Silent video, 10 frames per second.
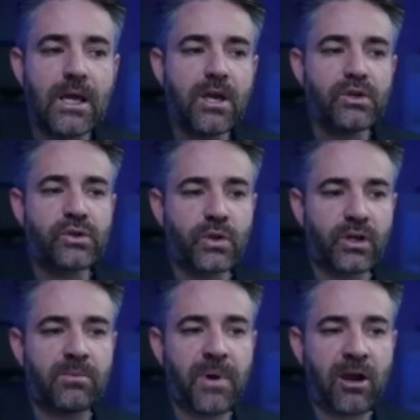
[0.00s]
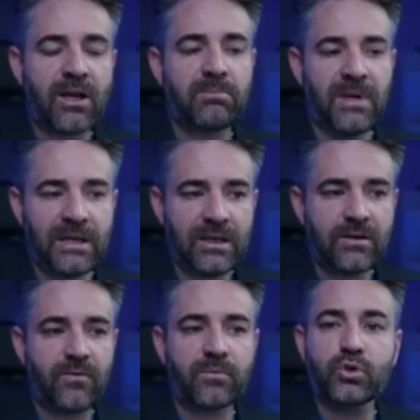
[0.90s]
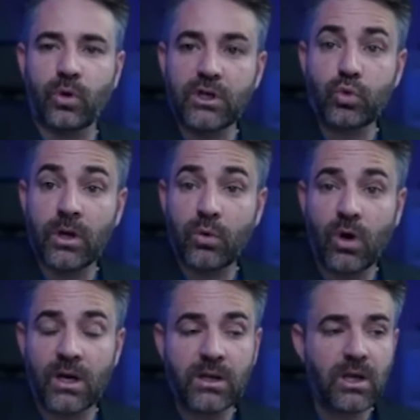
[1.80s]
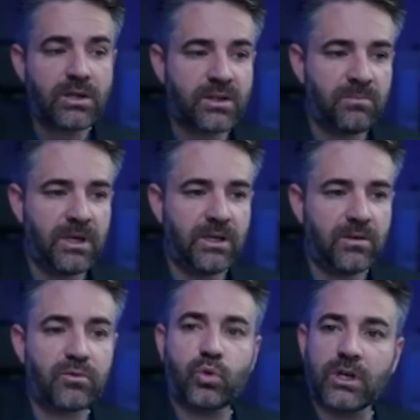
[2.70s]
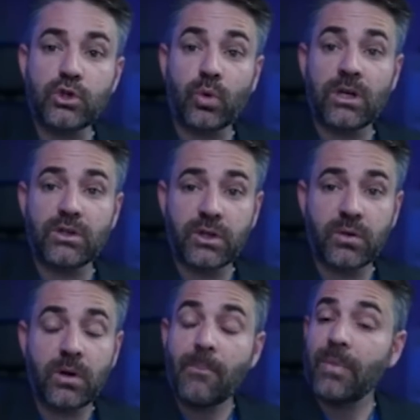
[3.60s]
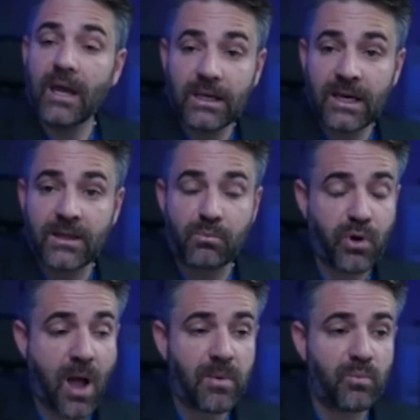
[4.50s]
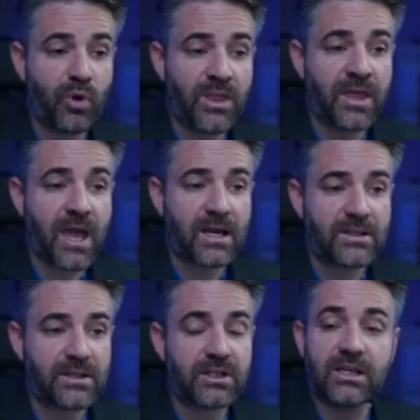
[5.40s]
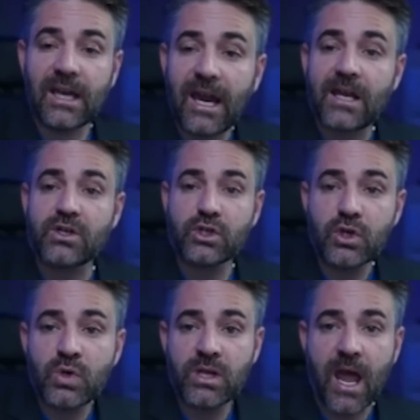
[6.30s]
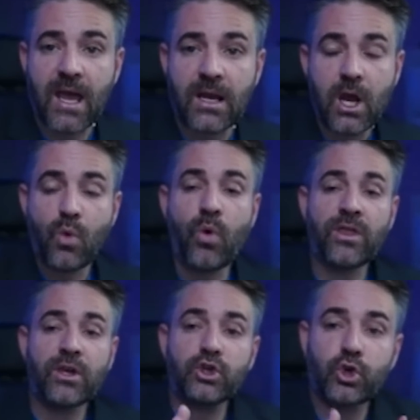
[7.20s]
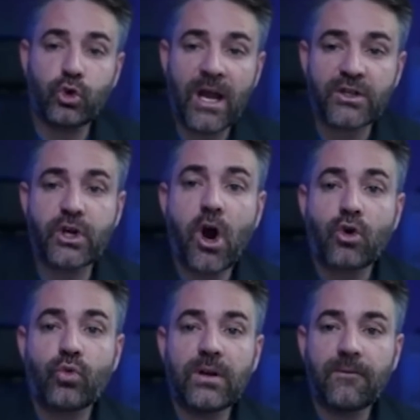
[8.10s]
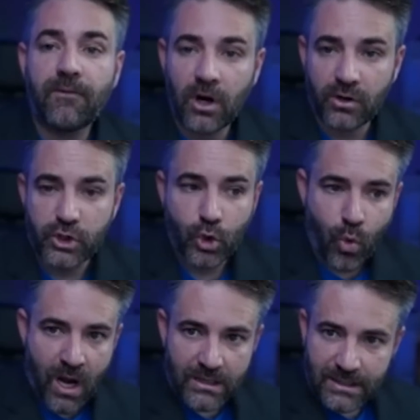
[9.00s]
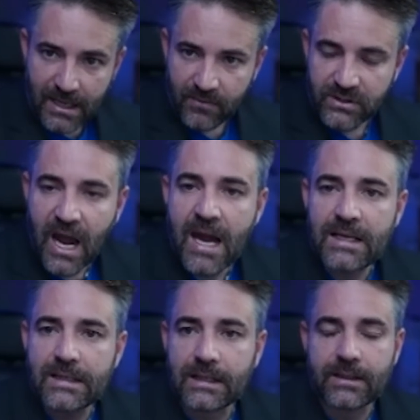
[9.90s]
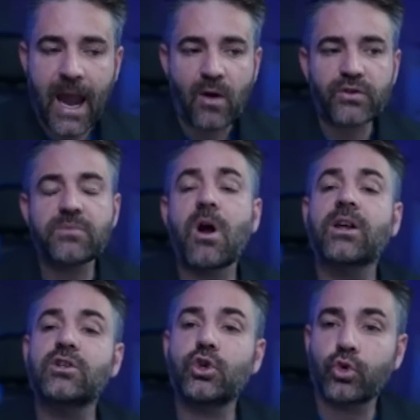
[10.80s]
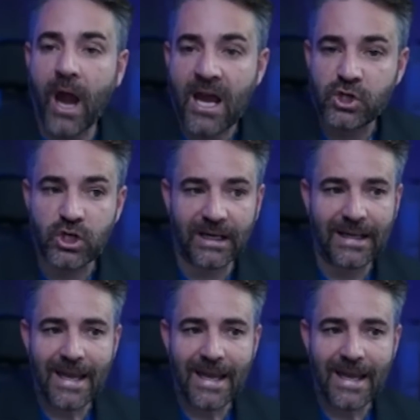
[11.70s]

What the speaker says: So they're comparing median from 2021 to median of 2022. Again, the problem with that is you can't do that when the trends are reversed, quantitative tightening, the housing market's crashing.